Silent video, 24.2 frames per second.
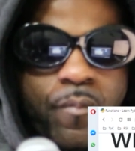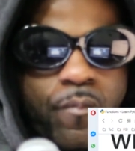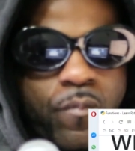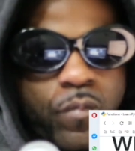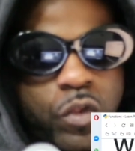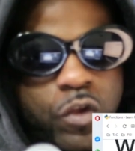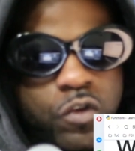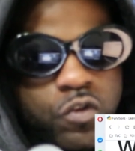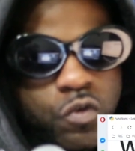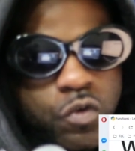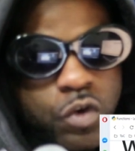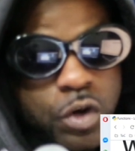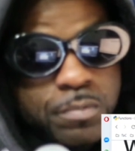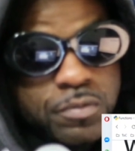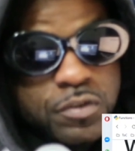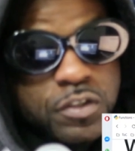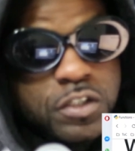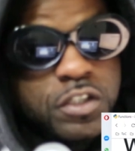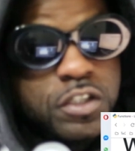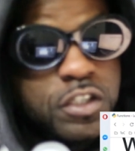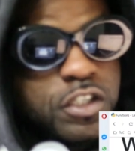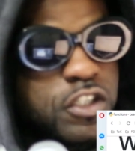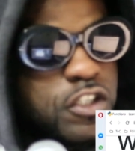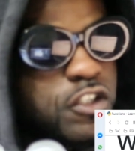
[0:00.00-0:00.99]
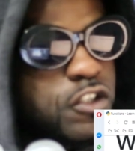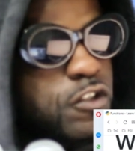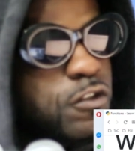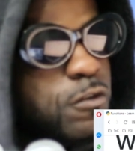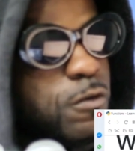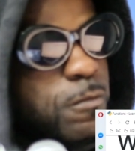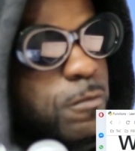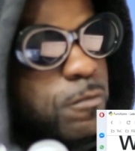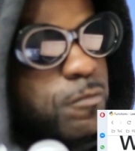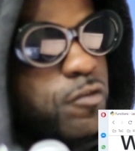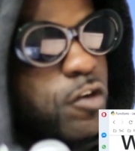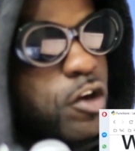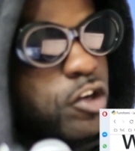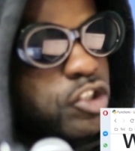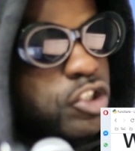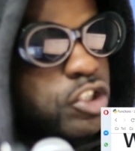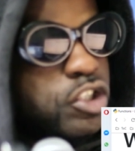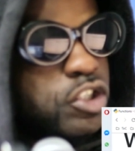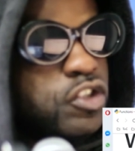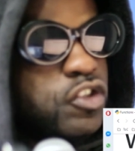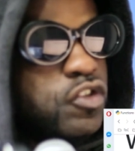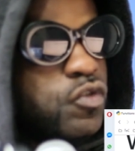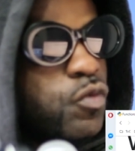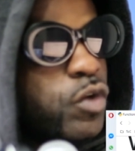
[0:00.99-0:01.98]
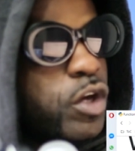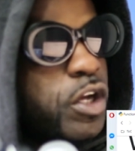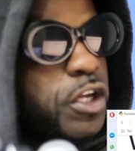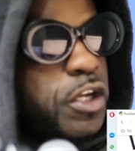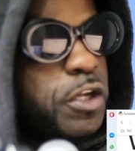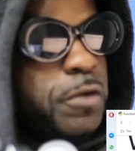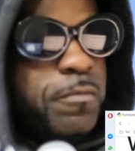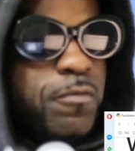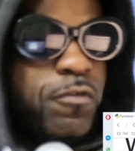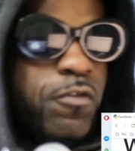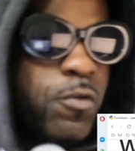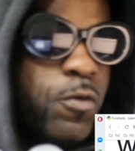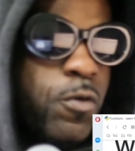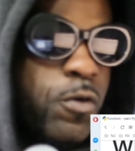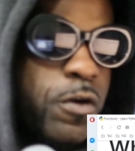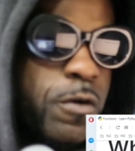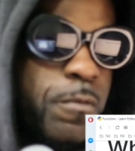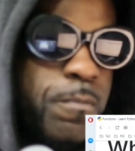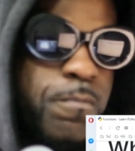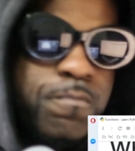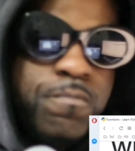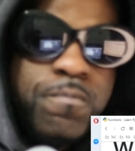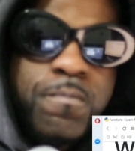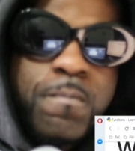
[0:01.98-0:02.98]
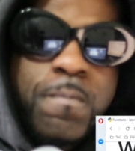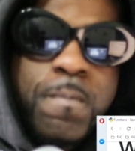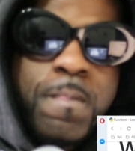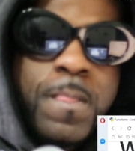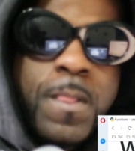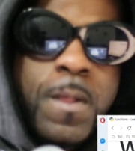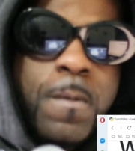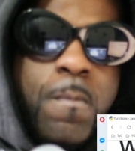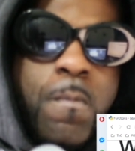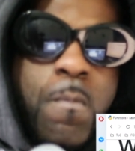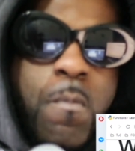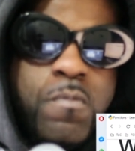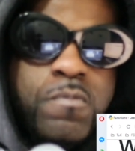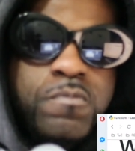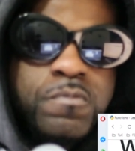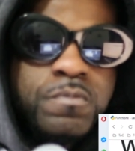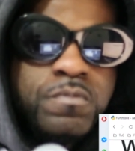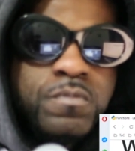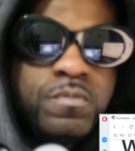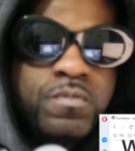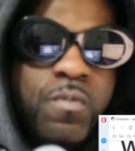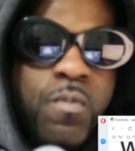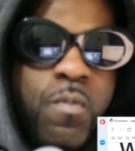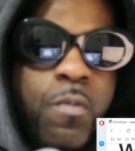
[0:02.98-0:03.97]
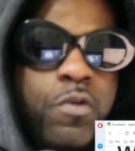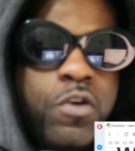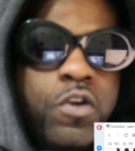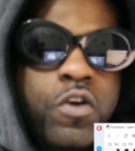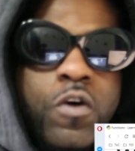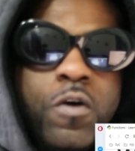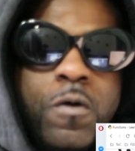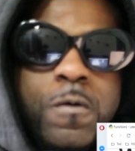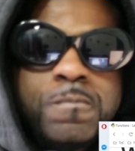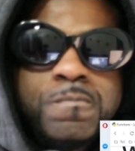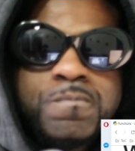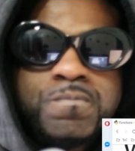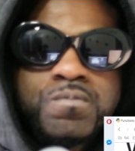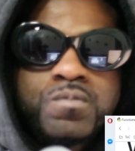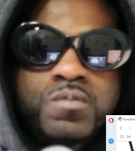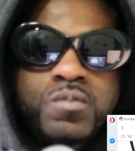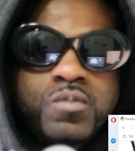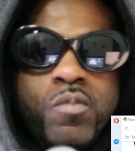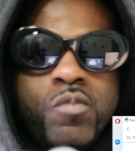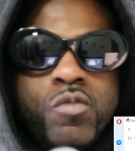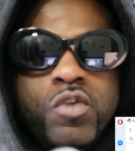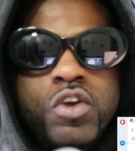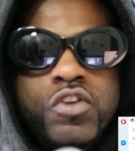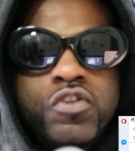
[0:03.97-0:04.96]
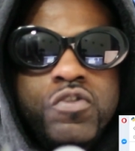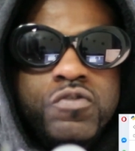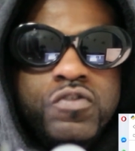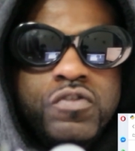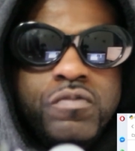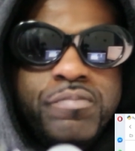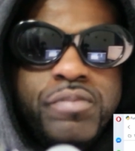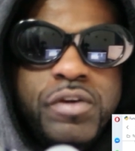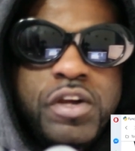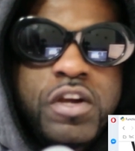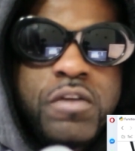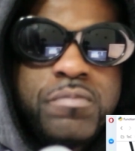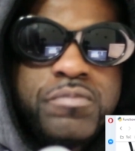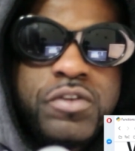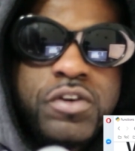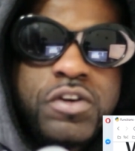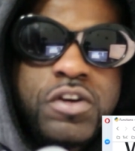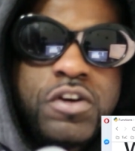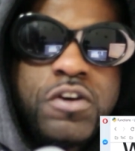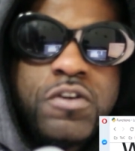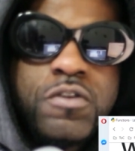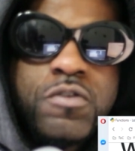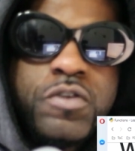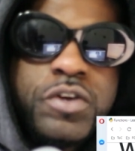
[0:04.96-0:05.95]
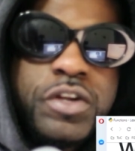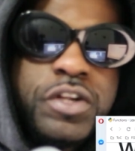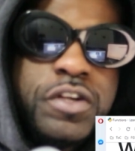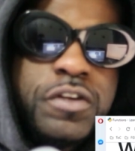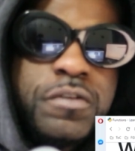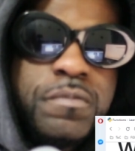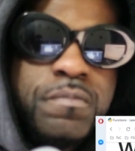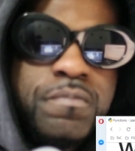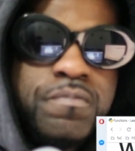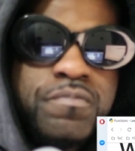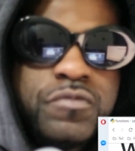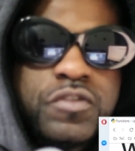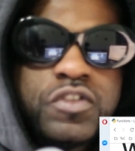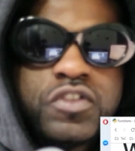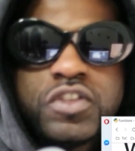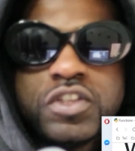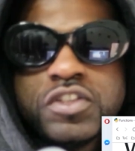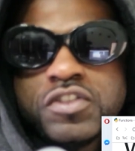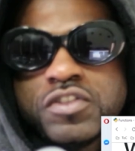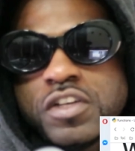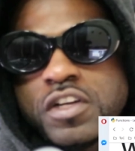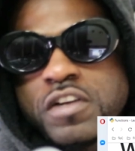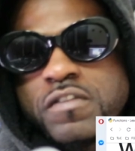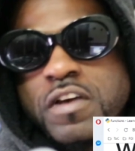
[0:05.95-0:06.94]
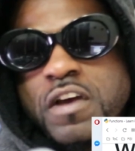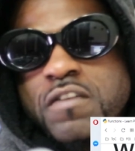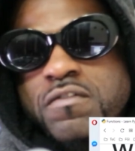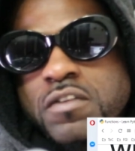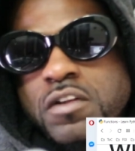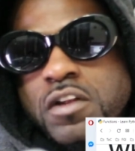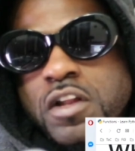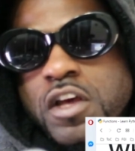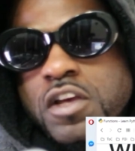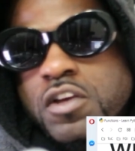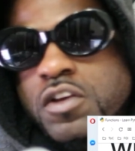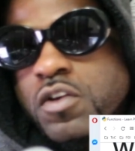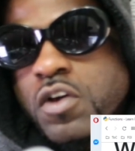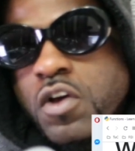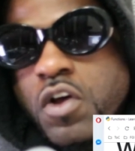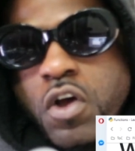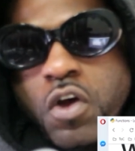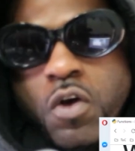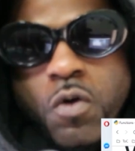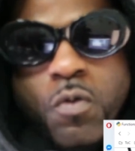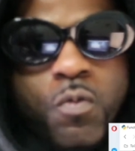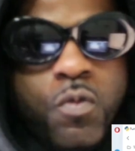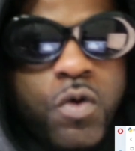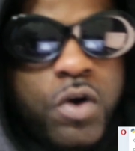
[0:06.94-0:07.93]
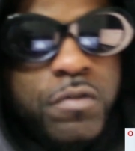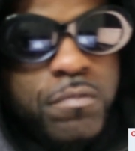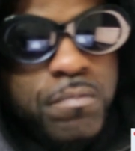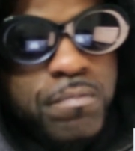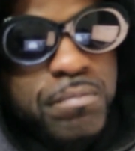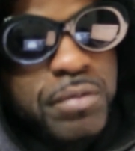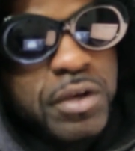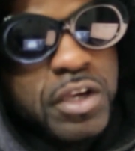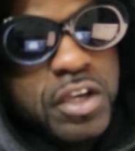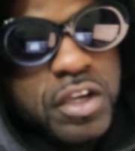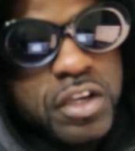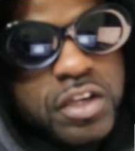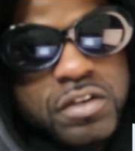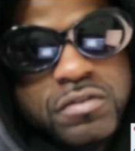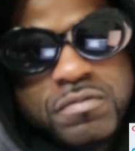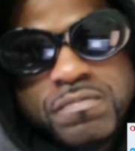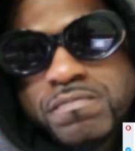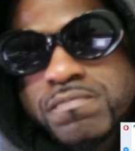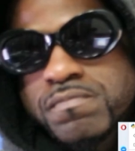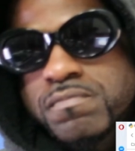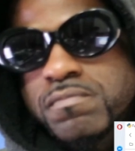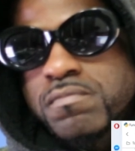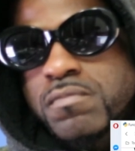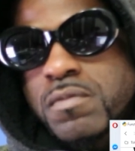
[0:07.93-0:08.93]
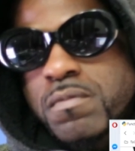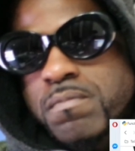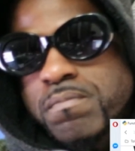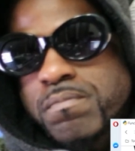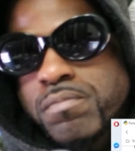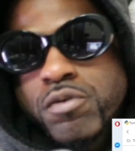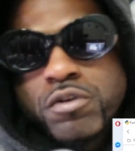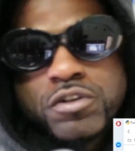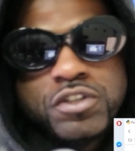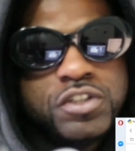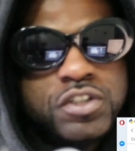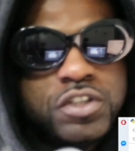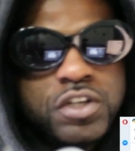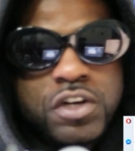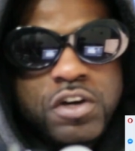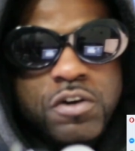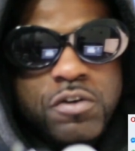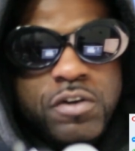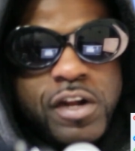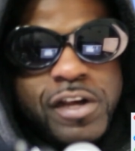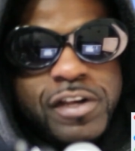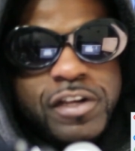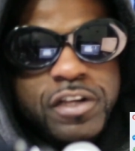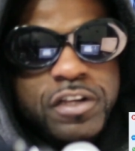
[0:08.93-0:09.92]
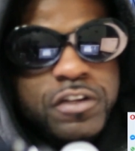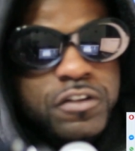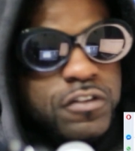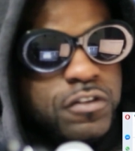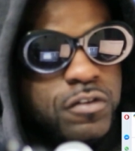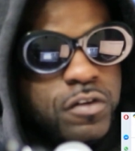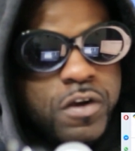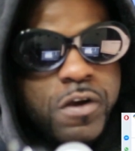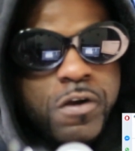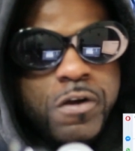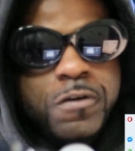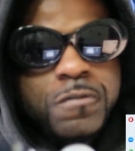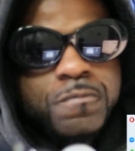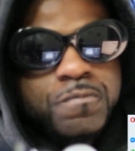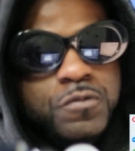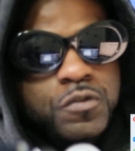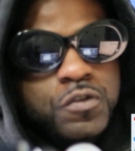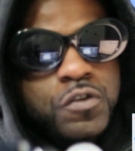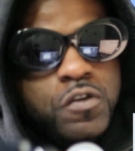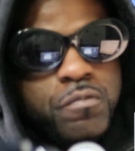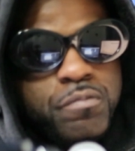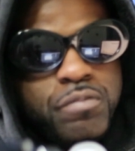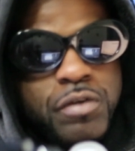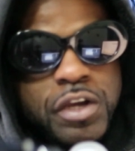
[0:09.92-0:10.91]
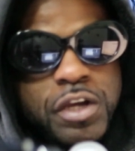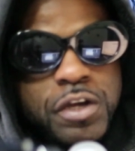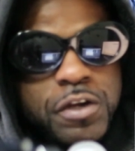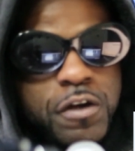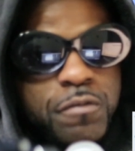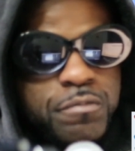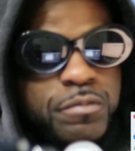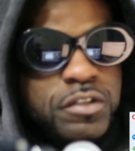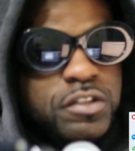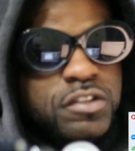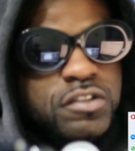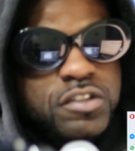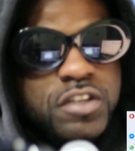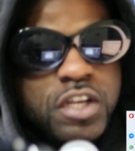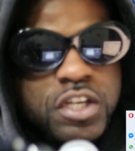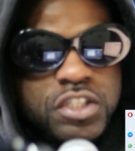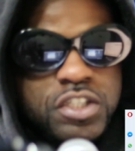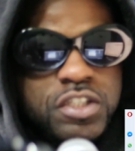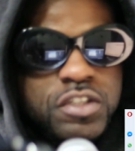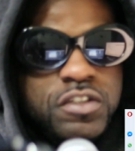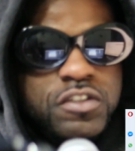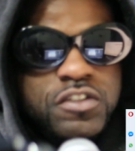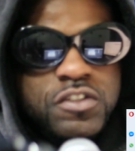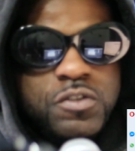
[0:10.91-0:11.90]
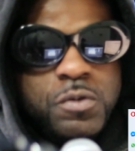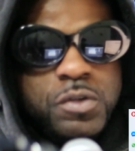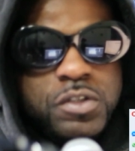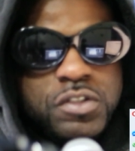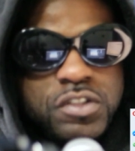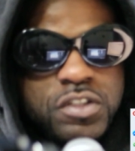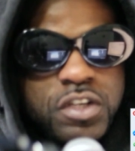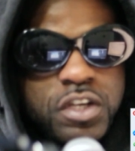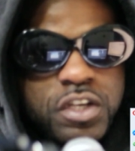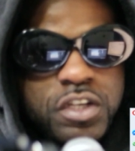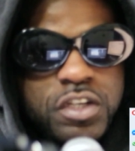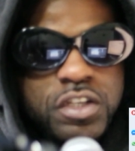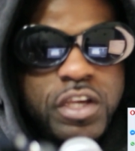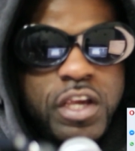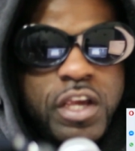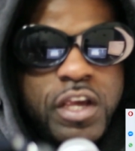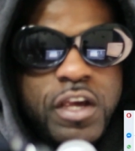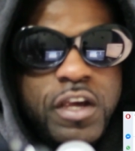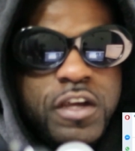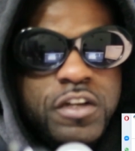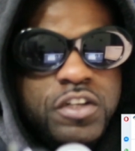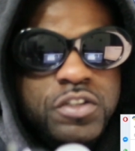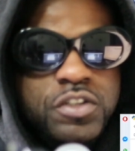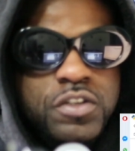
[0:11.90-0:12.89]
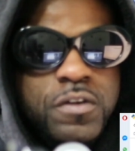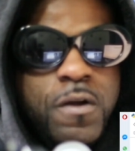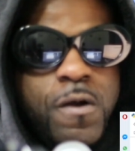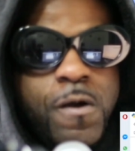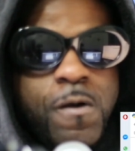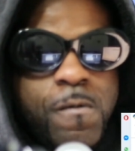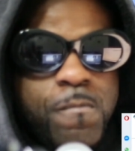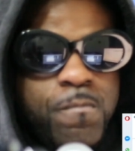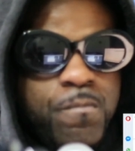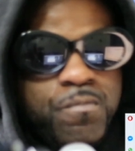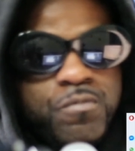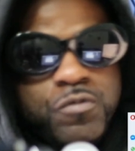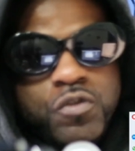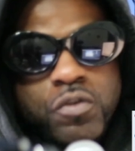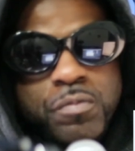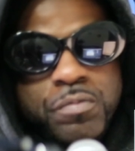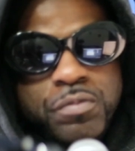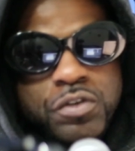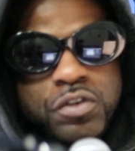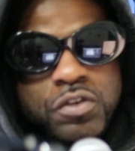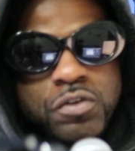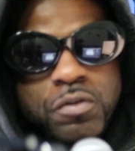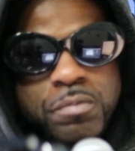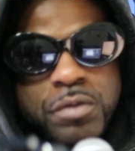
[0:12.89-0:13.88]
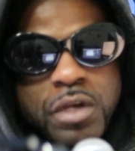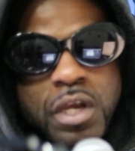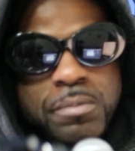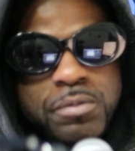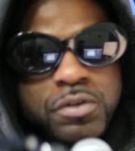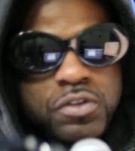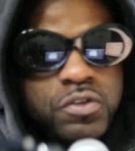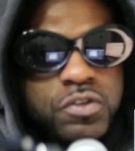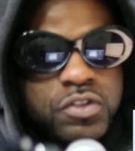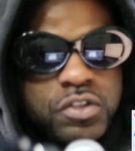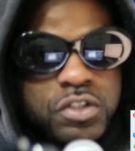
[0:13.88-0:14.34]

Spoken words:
So what I'm seeing is function is a way for, you to break up your code, and so instead of having like one big portion of code, I guess, you could break it up into sections, so to say, and you'll be able to use it